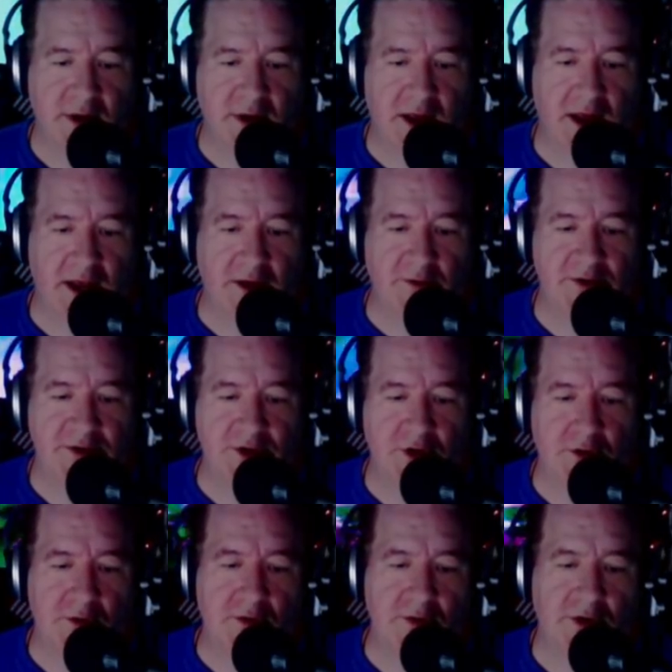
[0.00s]
and it was
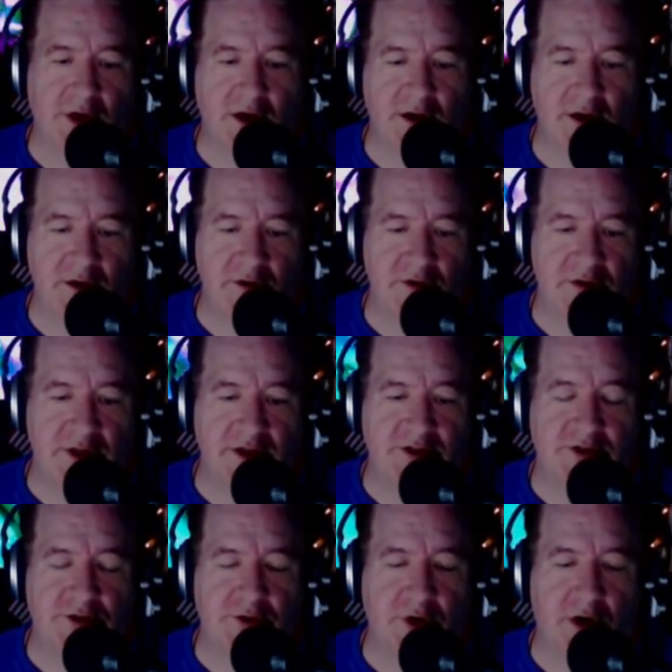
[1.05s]
none other than
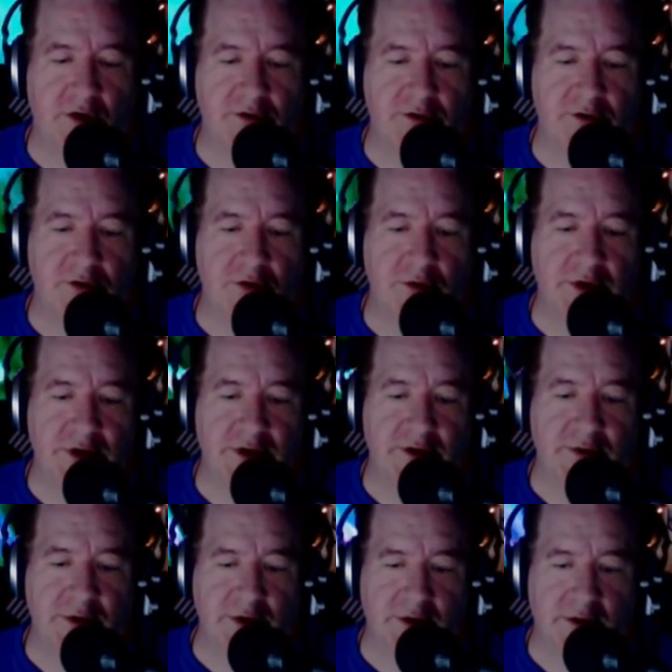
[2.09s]
Sir Arthur Conan
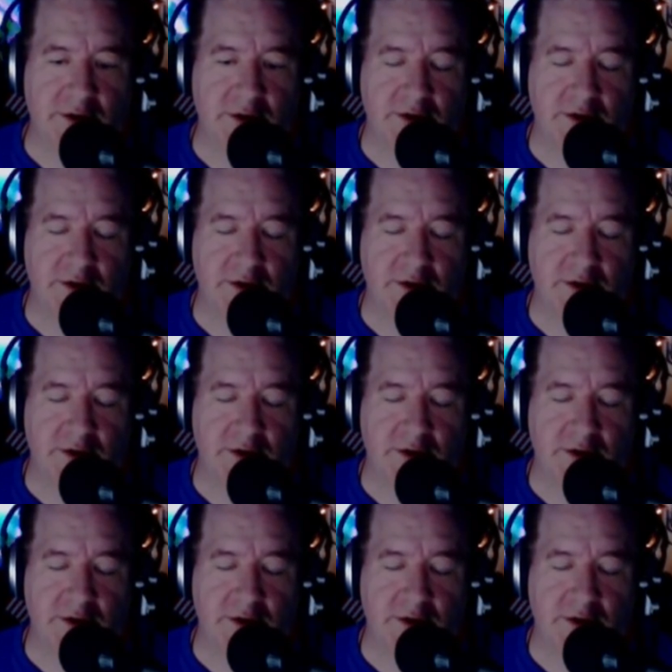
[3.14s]
Doyle.